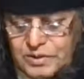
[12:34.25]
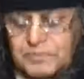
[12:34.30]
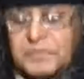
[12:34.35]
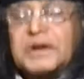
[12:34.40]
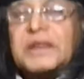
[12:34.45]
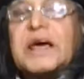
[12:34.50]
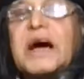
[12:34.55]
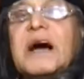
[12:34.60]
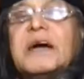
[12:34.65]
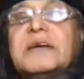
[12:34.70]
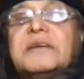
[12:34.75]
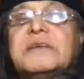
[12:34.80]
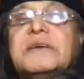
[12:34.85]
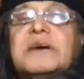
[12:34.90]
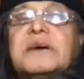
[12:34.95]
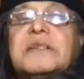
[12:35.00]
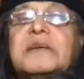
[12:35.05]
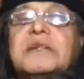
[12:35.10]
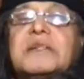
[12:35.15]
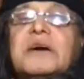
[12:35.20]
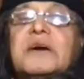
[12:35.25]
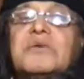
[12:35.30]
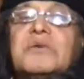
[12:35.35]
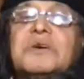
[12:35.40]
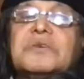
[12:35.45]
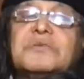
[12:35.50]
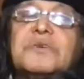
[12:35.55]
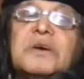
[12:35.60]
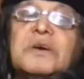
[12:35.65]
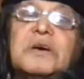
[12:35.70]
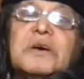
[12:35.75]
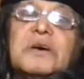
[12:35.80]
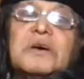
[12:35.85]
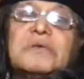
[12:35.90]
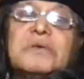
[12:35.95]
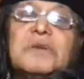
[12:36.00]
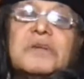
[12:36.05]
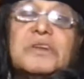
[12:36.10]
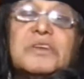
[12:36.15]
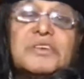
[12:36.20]
But the idea that there was
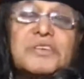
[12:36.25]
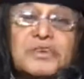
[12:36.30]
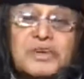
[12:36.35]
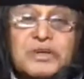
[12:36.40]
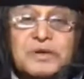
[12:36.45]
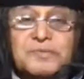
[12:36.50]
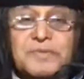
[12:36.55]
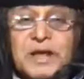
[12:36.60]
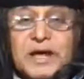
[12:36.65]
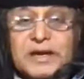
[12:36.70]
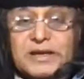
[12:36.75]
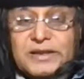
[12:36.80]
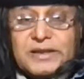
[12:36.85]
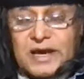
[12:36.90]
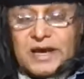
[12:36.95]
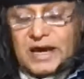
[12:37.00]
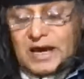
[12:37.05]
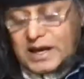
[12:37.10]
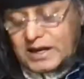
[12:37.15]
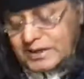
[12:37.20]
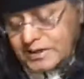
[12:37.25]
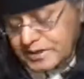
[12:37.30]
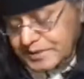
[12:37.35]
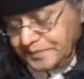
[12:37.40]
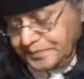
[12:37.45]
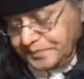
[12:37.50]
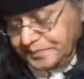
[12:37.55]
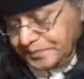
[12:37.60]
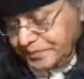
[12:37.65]
an initiative like that